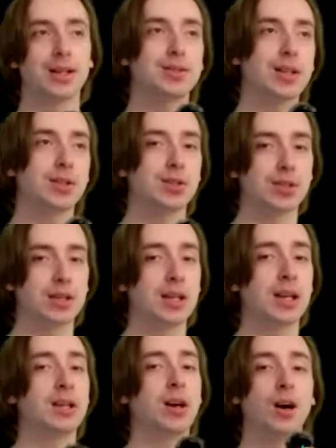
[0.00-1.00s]

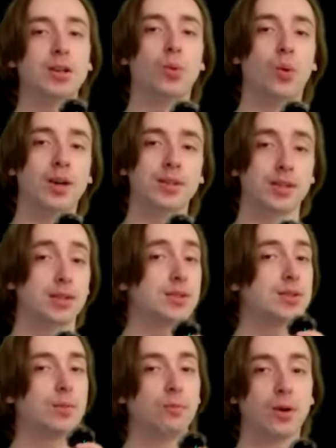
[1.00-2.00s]
essentially an unwanted
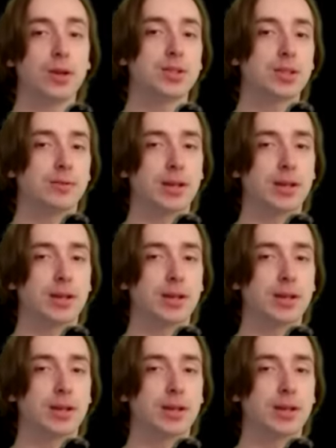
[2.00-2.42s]
subversion of